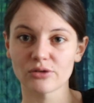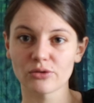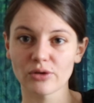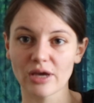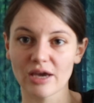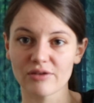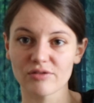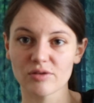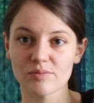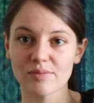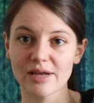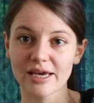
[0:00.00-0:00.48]
to
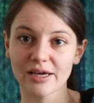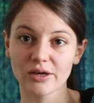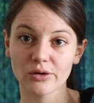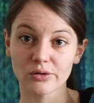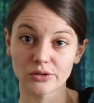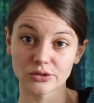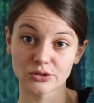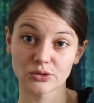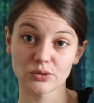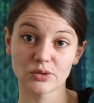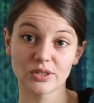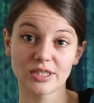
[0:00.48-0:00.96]
have a black
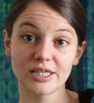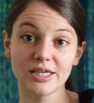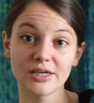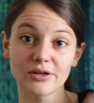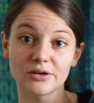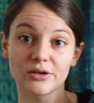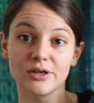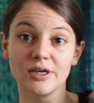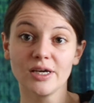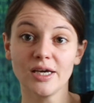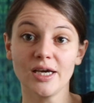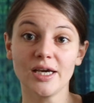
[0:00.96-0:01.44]
also
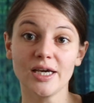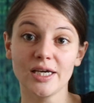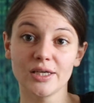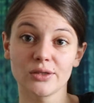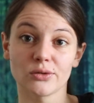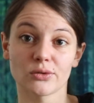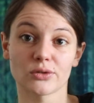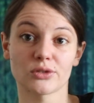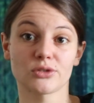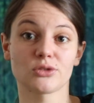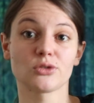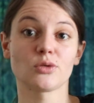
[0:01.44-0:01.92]
here in
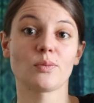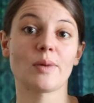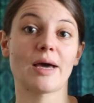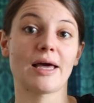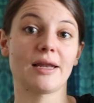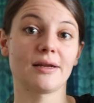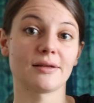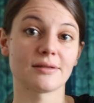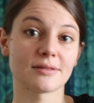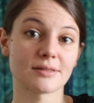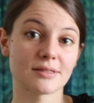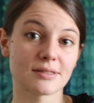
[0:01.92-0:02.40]
order to
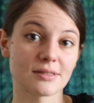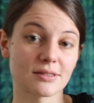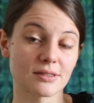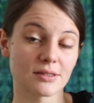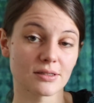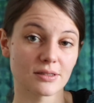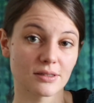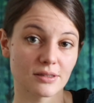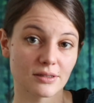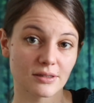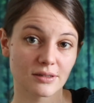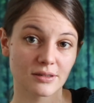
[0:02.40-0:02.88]
balance
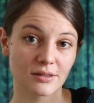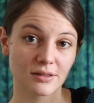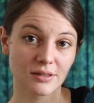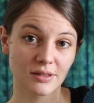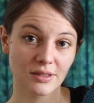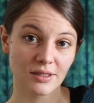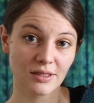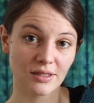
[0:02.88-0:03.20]
the